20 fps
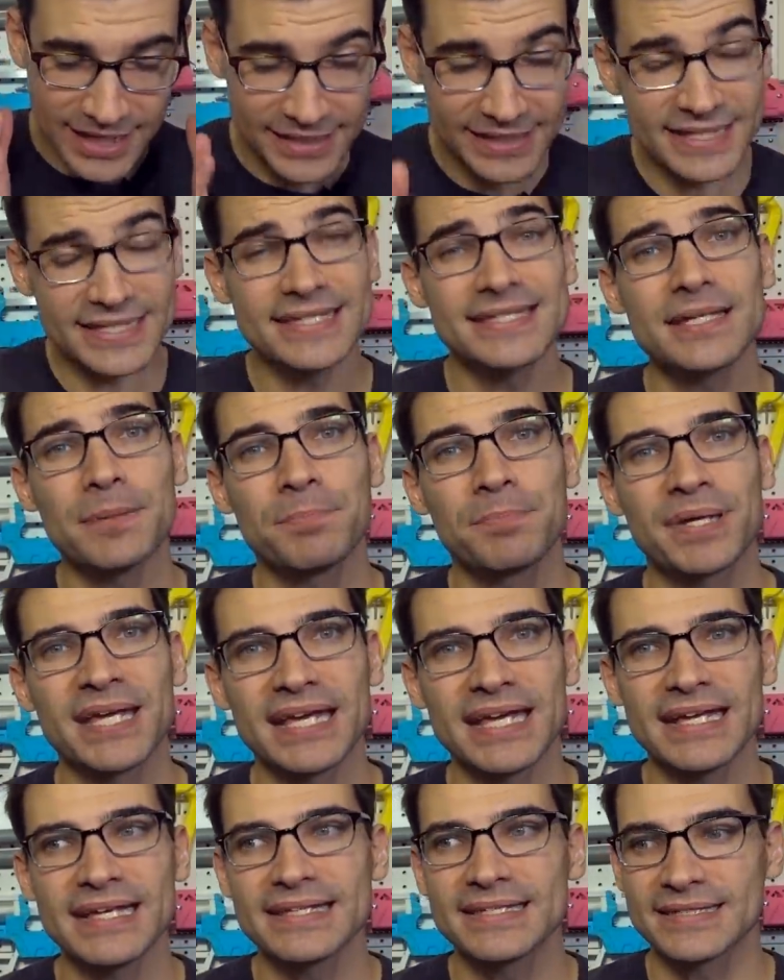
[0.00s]
a
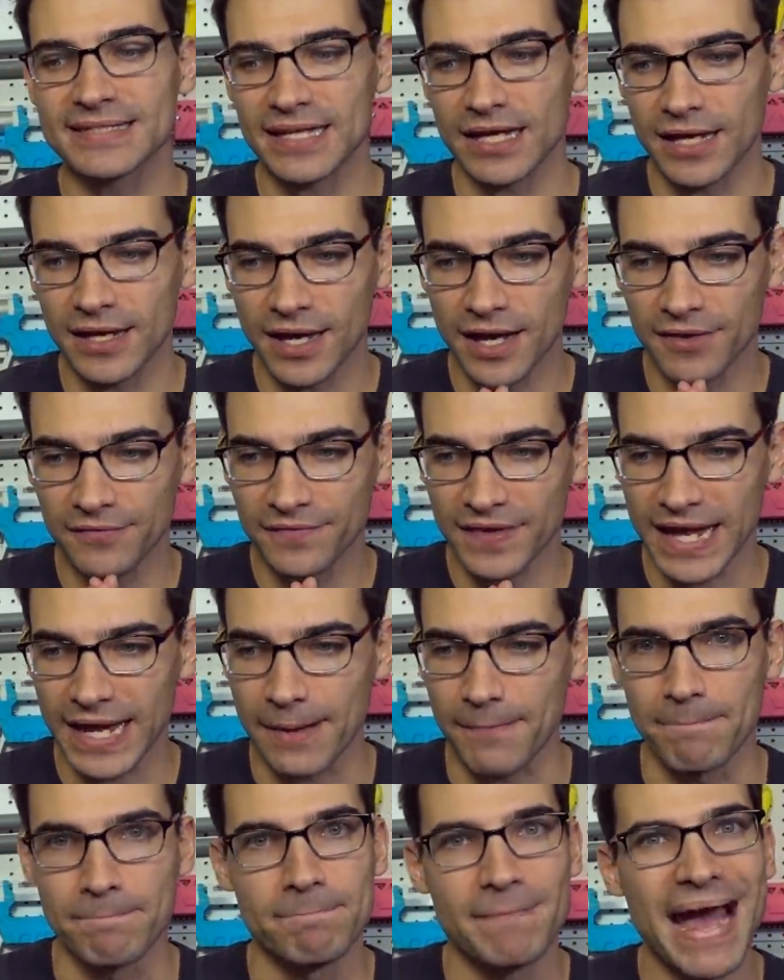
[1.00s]
piece of
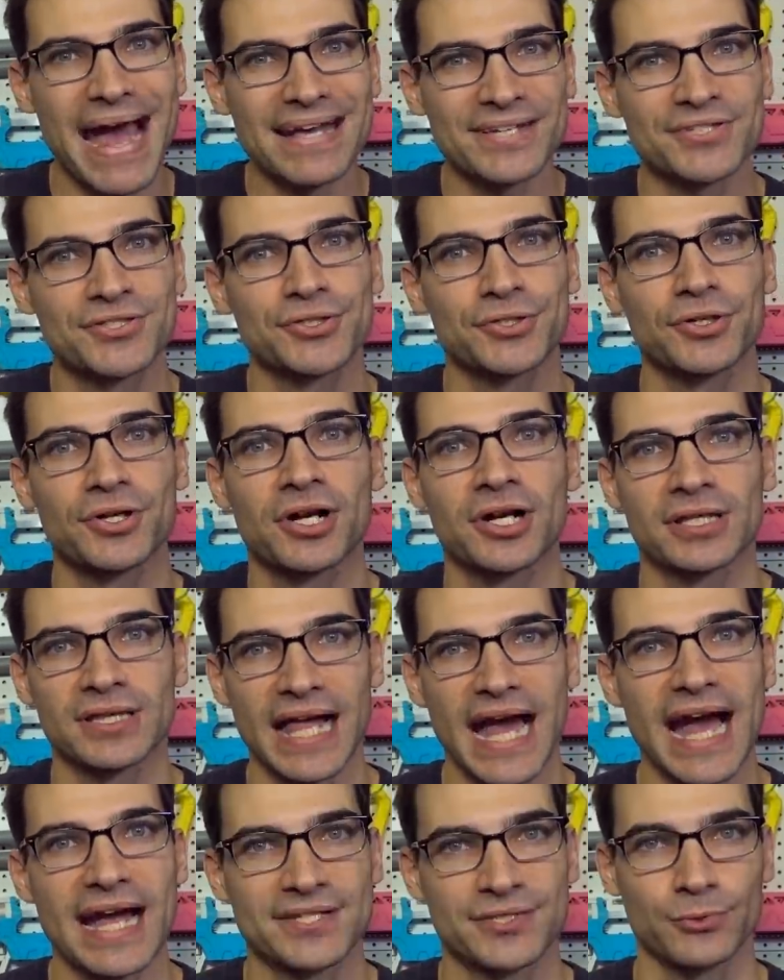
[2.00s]
like master
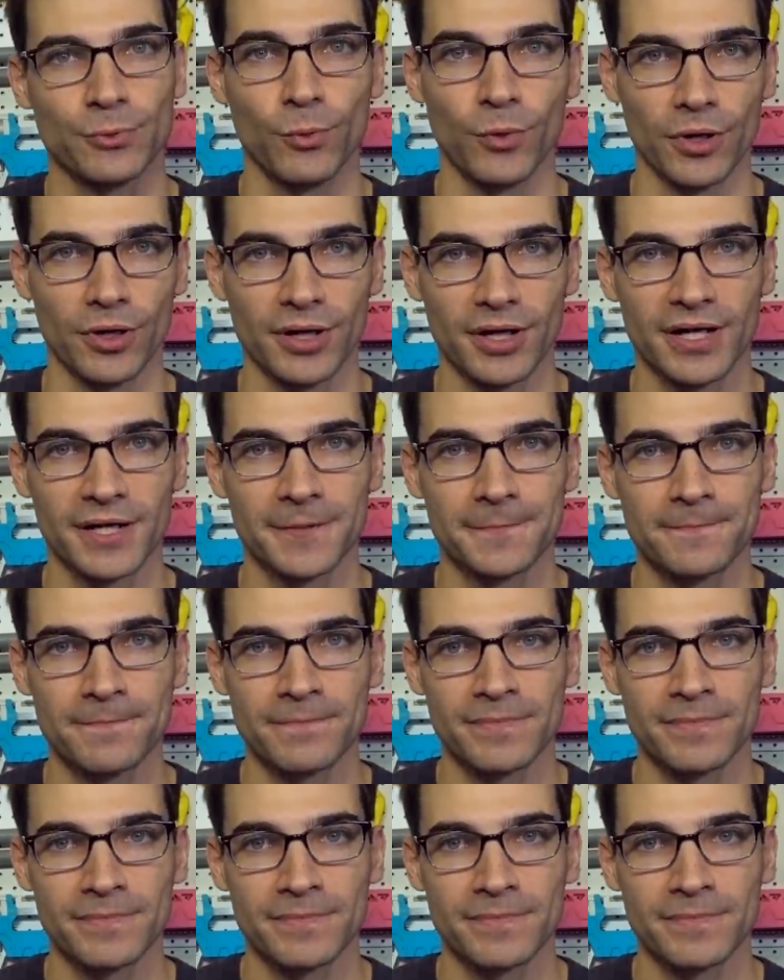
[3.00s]
class work.